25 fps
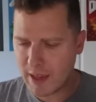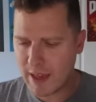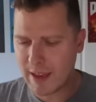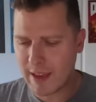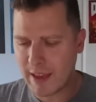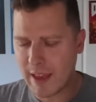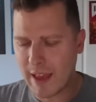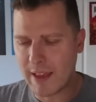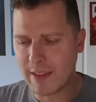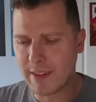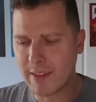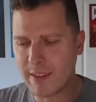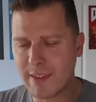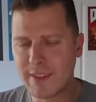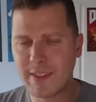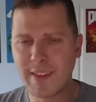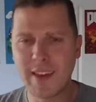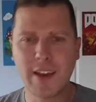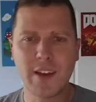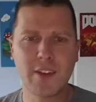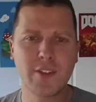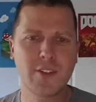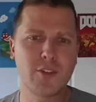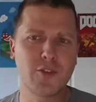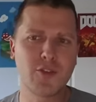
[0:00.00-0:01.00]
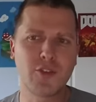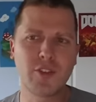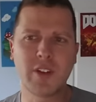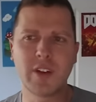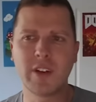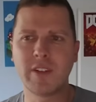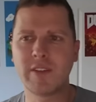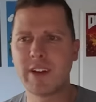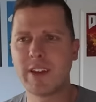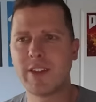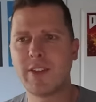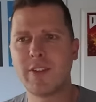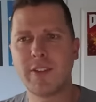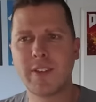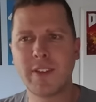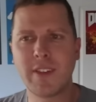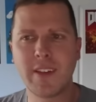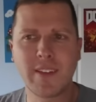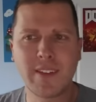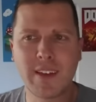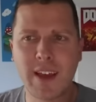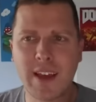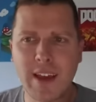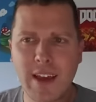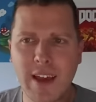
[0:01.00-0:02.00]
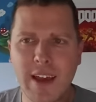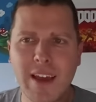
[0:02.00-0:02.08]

As a sales engineer, right, there's things I,